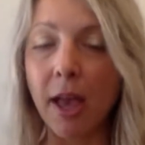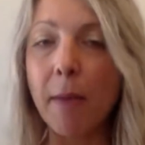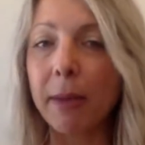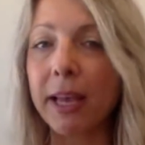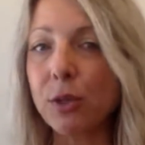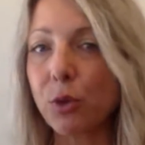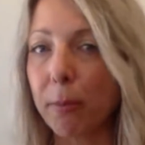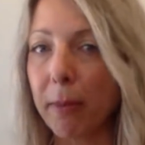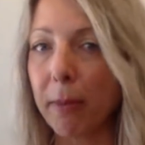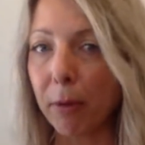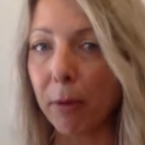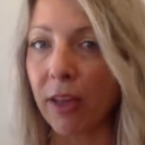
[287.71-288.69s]
Because
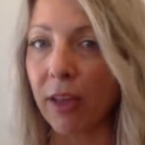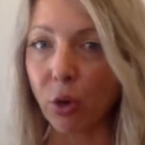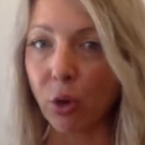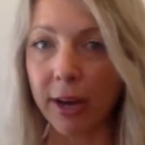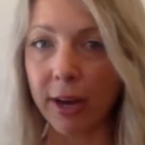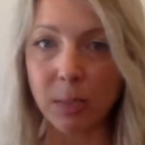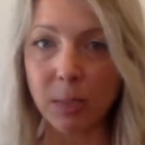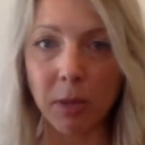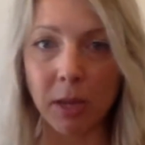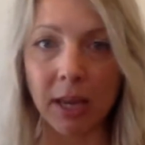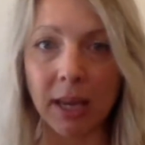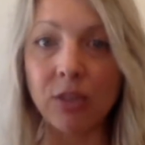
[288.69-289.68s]
remember that your
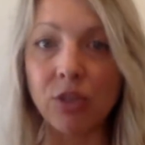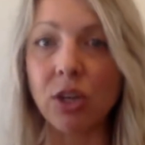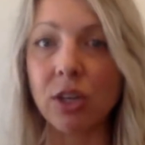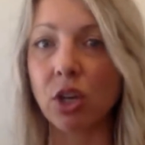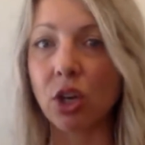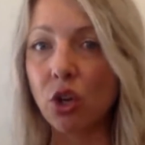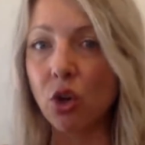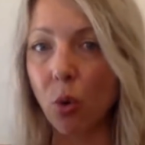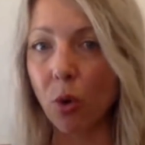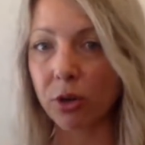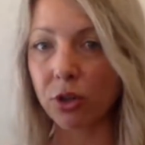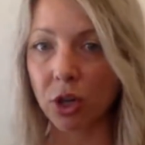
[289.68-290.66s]
SP is just
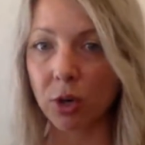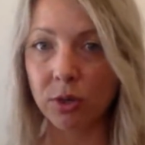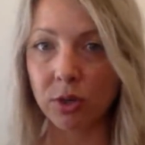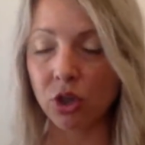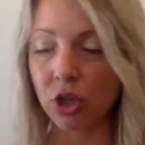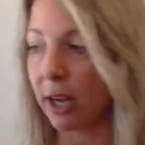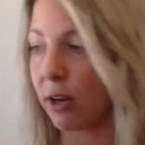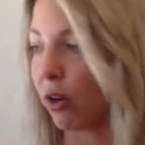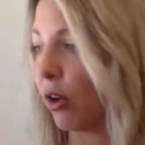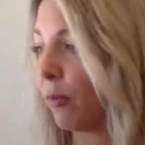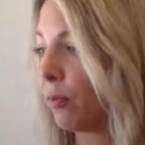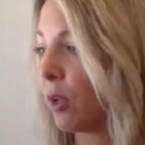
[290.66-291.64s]
your chosen
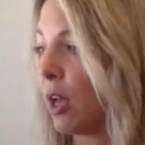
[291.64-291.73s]
channel